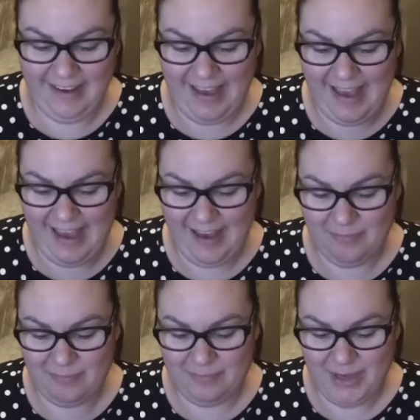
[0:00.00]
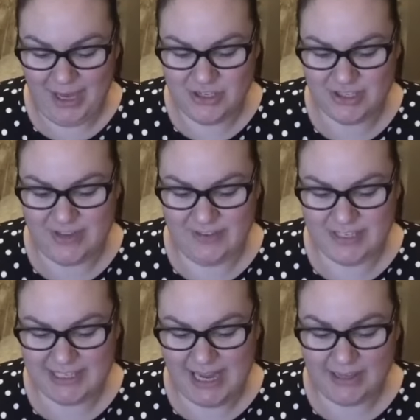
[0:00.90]
And just having a
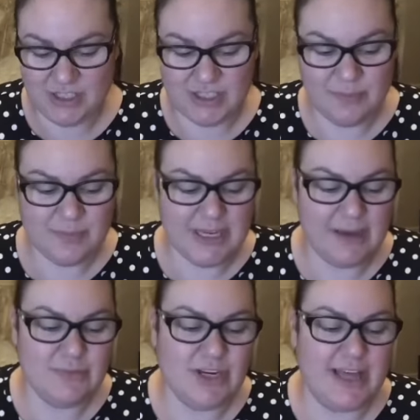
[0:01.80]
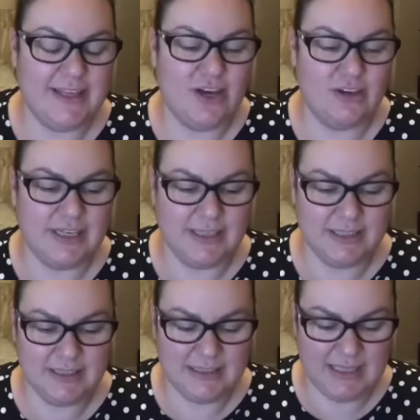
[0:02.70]
scan. Sometimes you get the odd
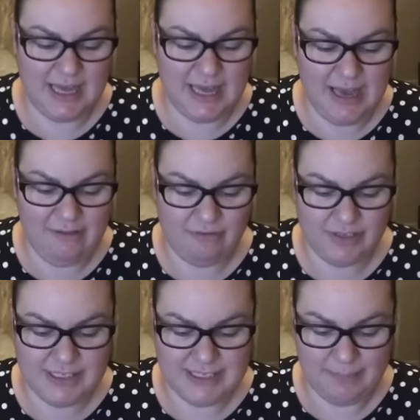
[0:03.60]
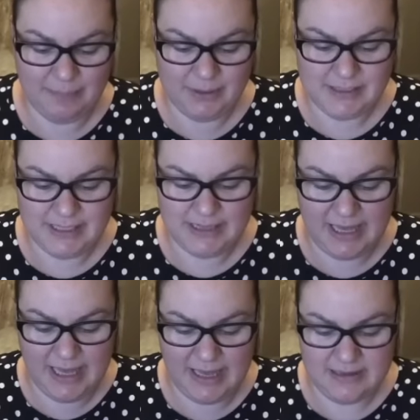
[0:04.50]
little free samples in
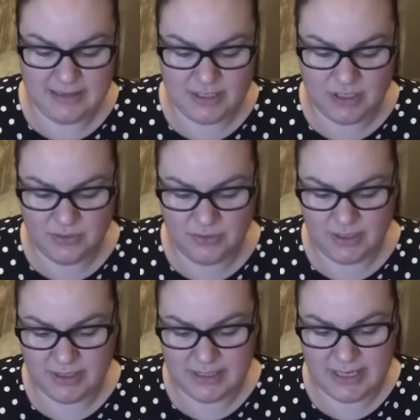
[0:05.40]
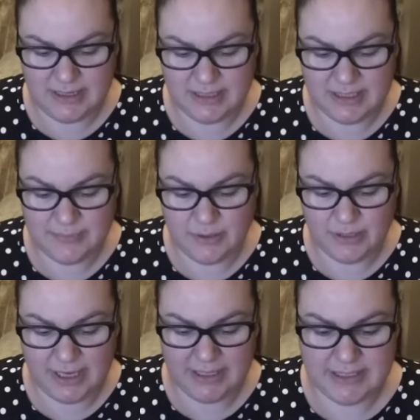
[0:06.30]
there. I don't think there's any this
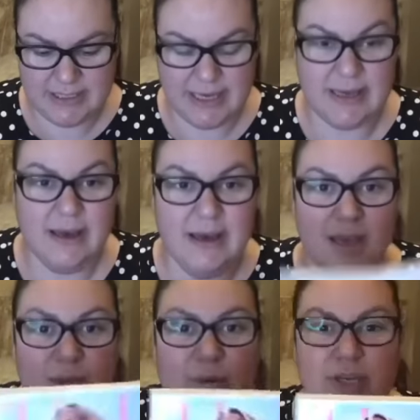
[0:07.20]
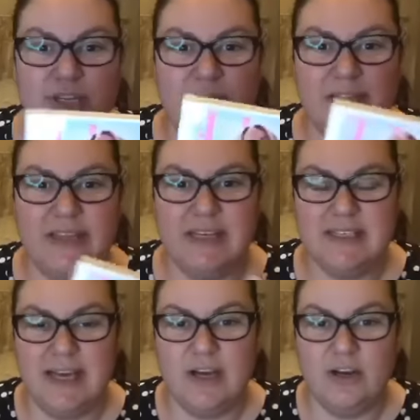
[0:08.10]
month, can't see. But you do in things
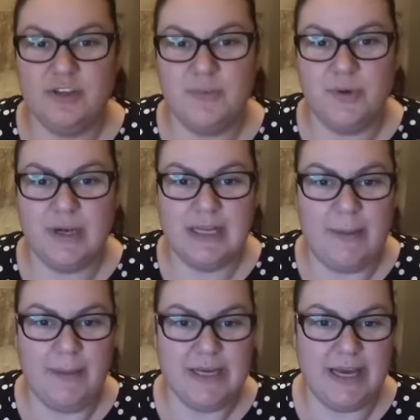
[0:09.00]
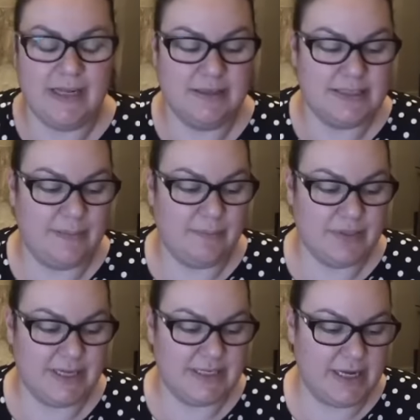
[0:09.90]
like Cosmo and Glamour, you get little
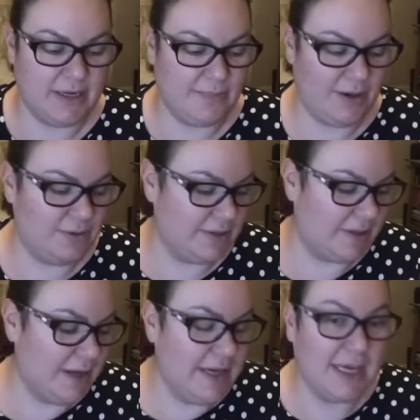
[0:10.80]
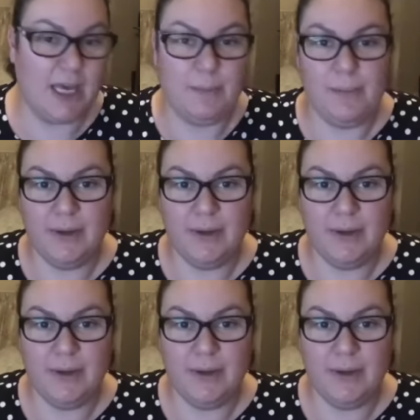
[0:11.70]
samples. I take them out and then keep them.